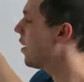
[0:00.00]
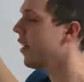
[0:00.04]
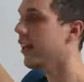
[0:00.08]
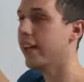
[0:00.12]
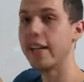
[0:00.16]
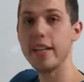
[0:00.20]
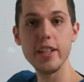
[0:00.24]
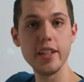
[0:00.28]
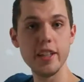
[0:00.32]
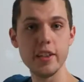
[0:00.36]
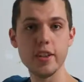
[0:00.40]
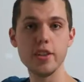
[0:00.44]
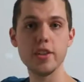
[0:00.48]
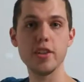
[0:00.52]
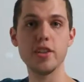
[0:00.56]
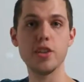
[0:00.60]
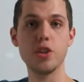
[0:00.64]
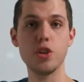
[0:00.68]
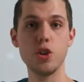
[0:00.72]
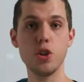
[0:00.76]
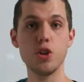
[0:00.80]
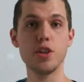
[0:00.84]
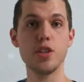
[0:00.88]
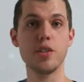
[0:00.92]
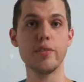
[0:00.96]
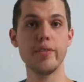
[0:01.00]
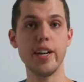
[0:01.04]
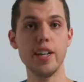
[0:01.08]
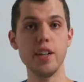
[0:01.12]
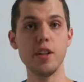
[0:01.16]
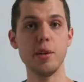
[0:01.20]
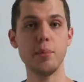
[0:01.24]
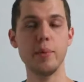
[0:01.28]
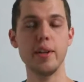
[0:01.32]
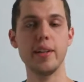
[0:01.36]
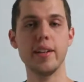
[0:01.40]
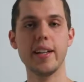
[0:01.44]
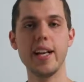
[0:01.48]
in your
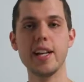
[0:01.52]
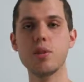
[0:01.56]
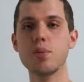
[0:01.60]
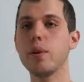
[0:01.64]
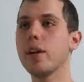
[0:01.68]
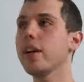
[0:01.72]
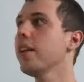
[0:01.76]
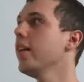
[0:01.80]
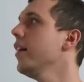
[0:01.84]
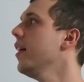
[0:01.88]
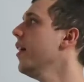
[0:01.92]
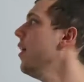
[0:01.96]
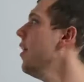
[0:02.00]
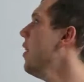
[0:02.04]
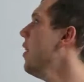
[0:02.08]
development. And that's what